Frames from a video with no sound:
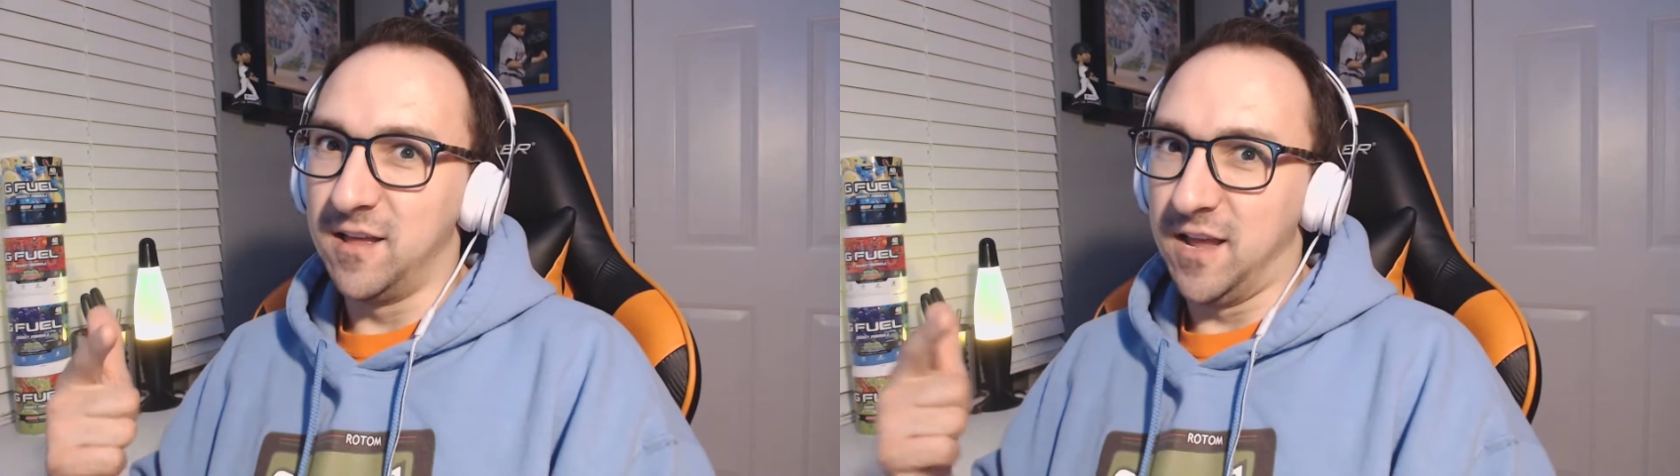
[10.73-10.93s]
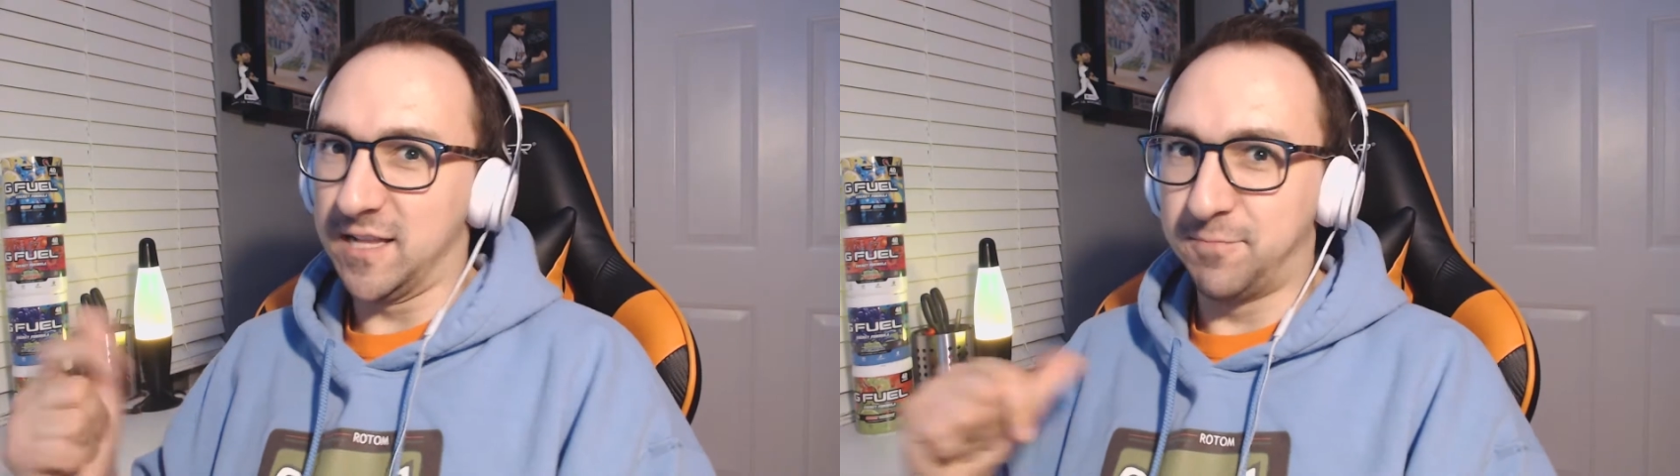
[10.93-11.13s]

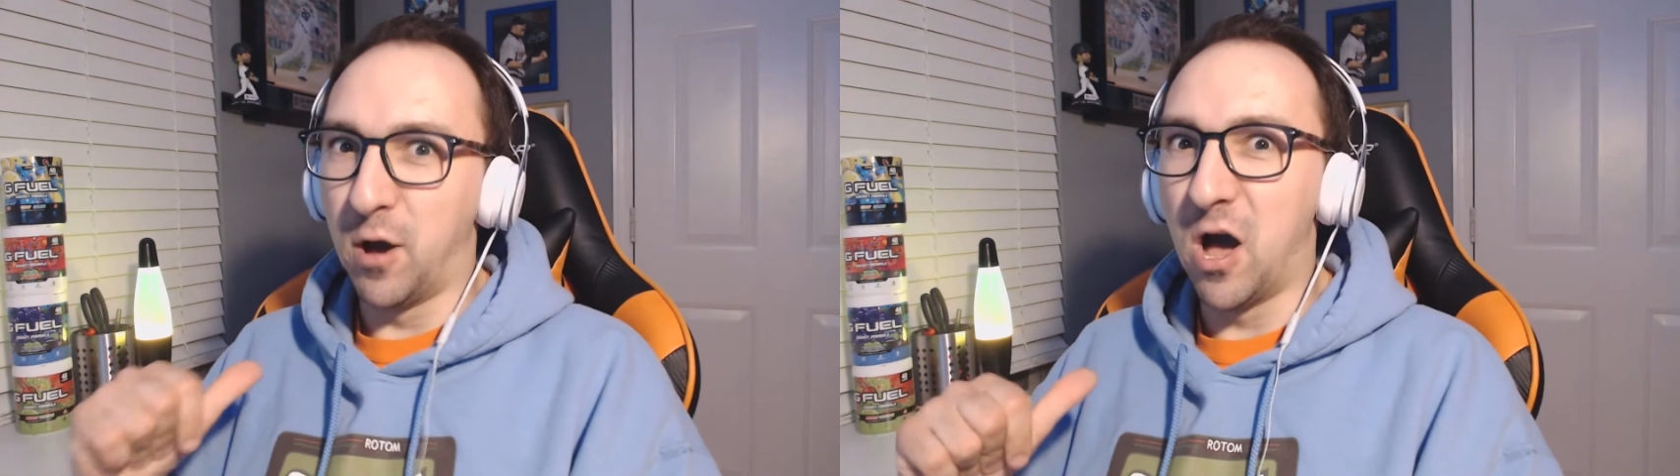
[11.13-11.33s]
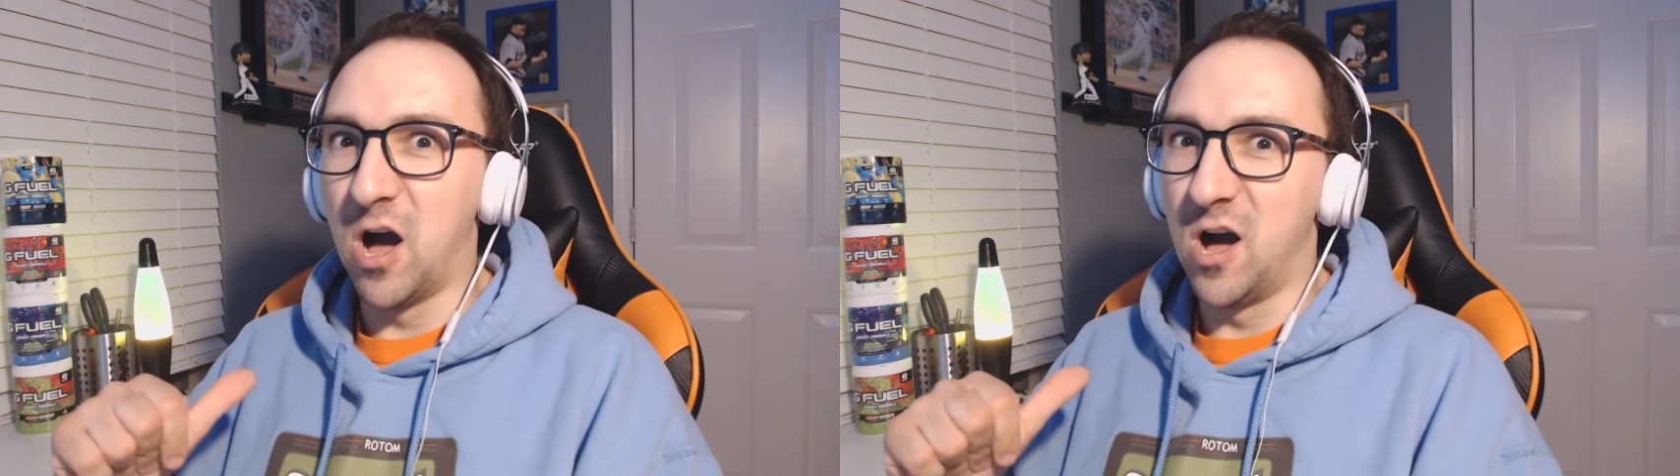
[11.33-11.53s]
It's
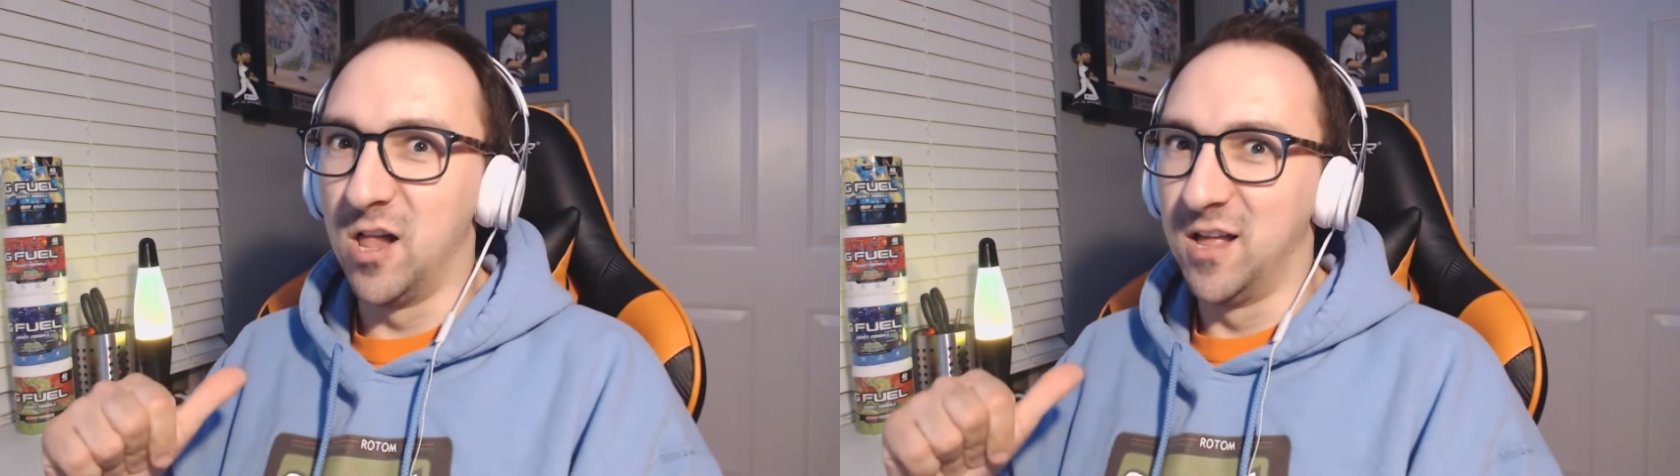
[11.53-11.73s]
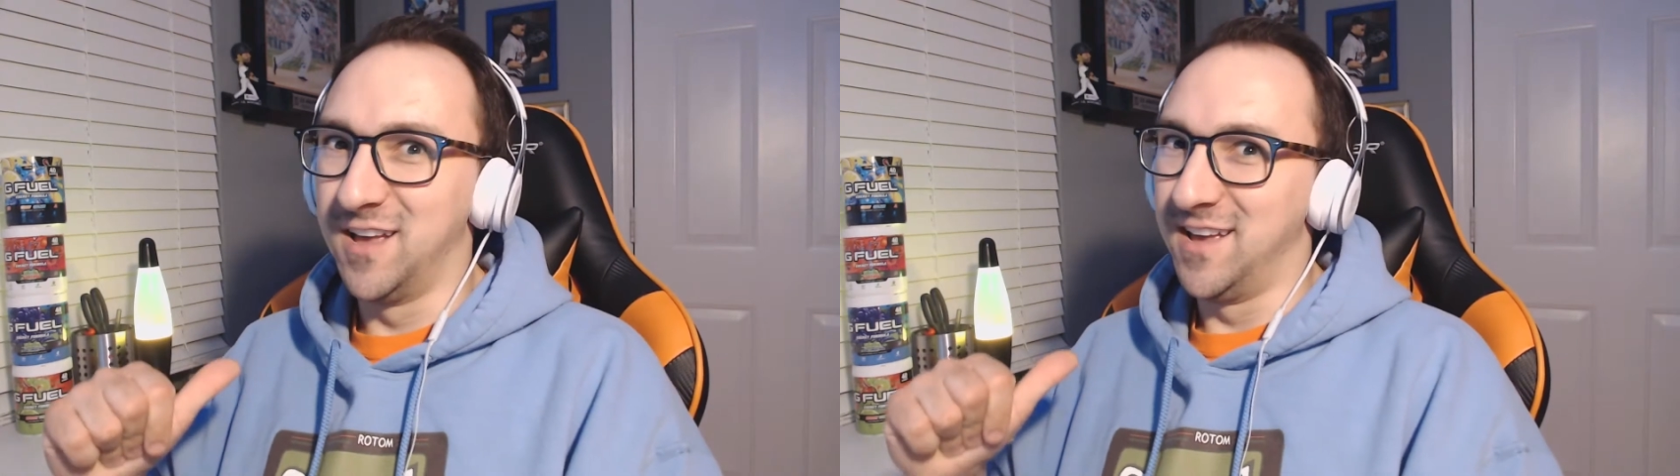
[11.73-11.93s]

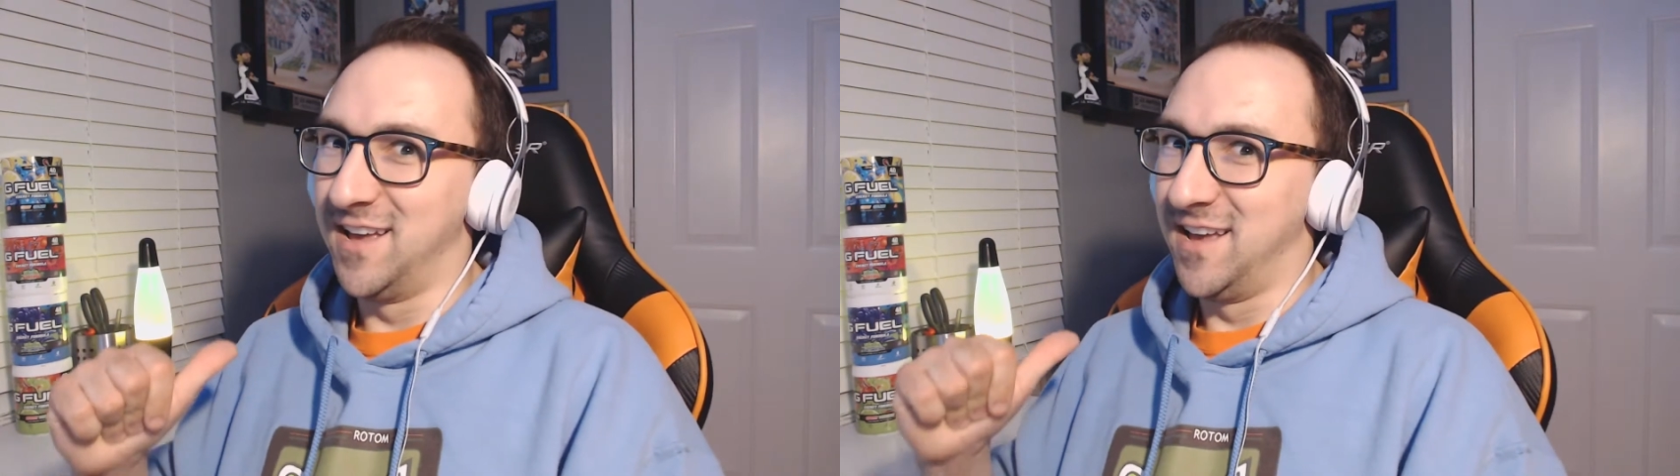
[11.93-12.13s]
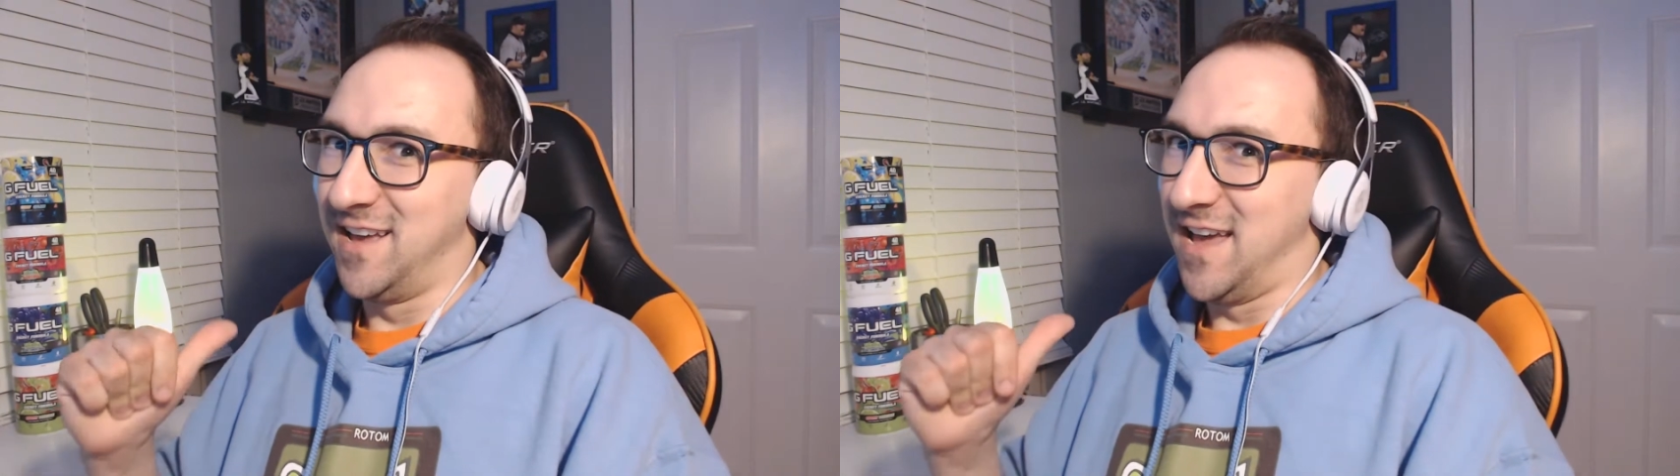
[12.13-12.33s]
Paul,
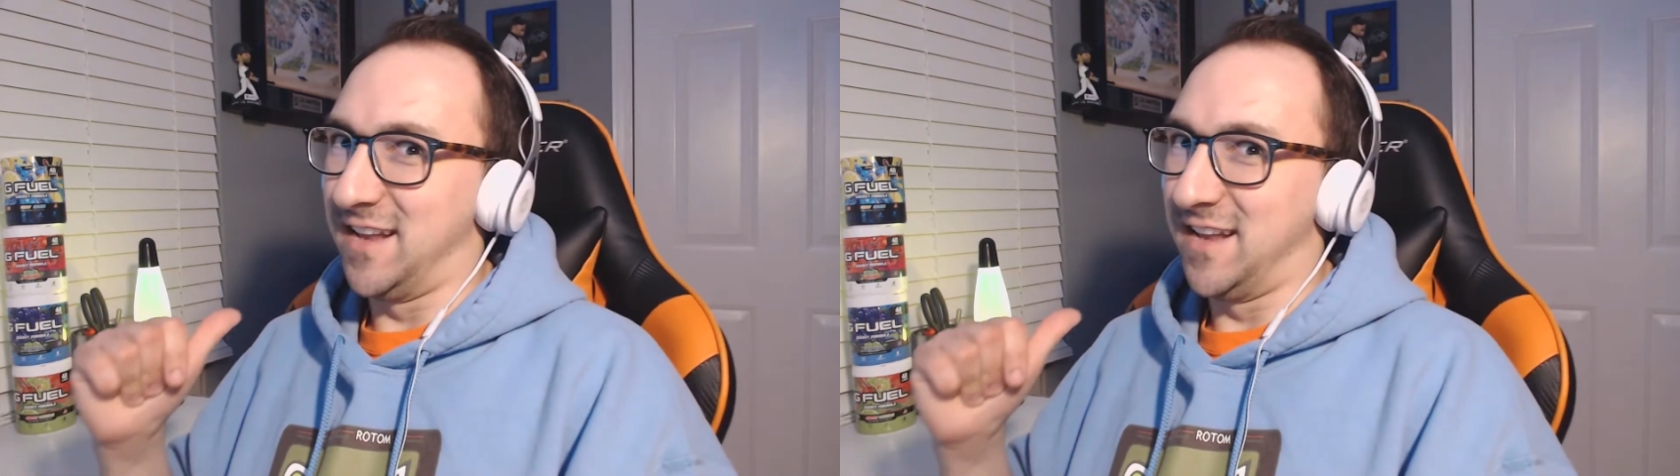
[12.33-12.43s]
and